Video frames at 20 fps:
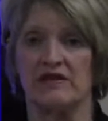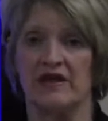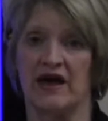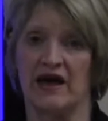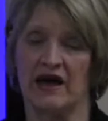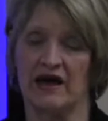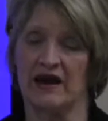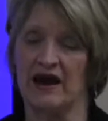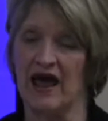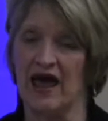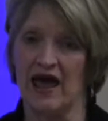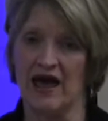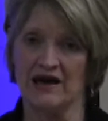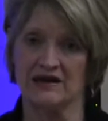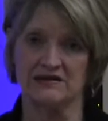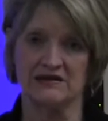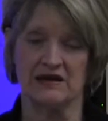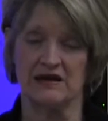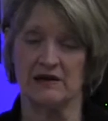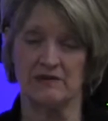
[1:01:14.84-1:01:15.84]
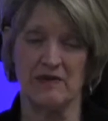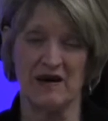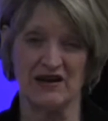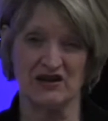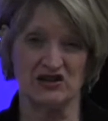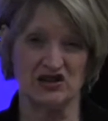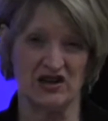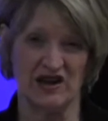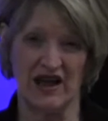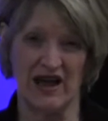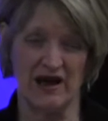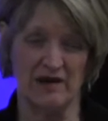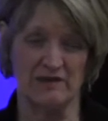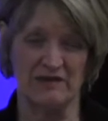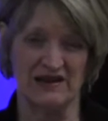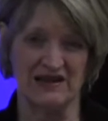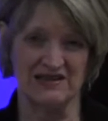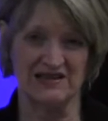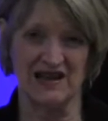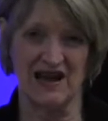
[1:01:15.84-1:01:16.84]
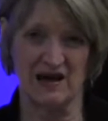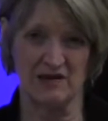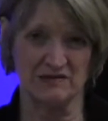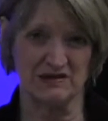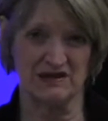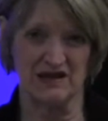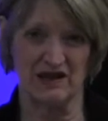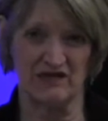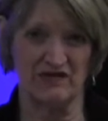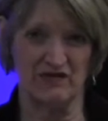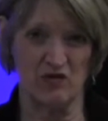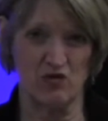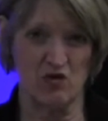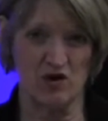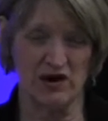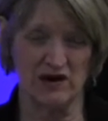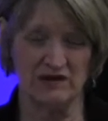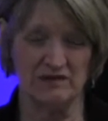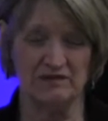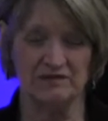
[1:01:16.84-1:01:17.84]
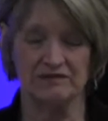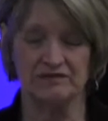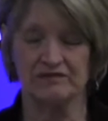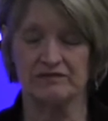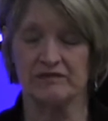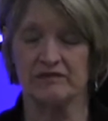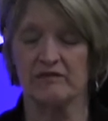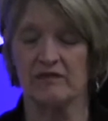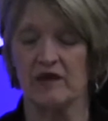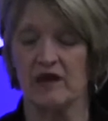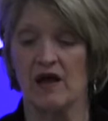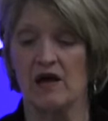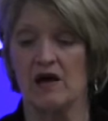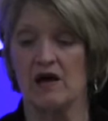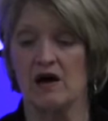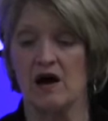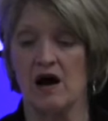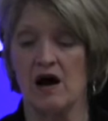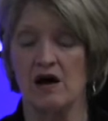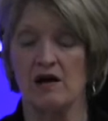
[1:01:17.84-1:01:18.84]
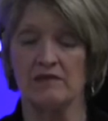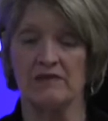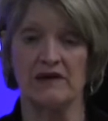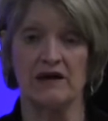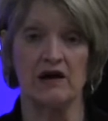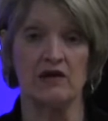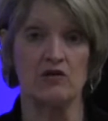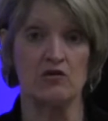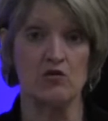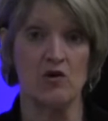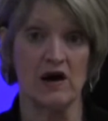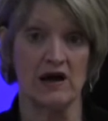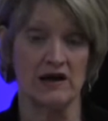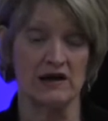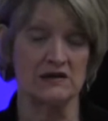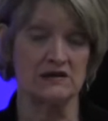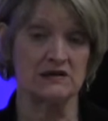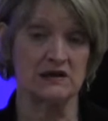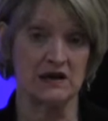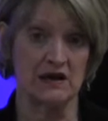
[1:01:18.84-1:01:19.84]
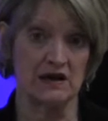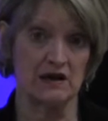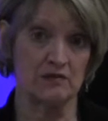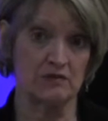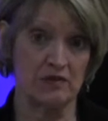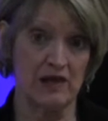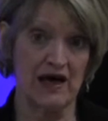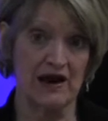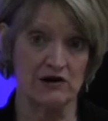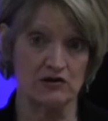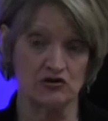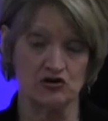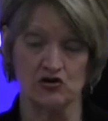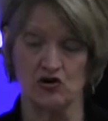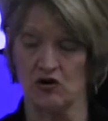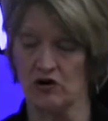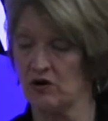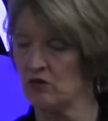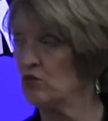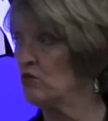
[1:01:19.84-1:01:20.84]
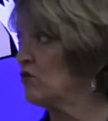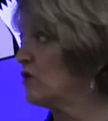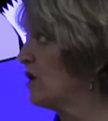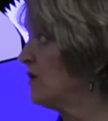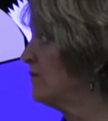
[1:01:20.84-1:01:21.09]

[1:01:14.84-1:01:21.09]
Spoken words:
than asking a patient how many times they void. The other way is to get a bladder chart, and we'll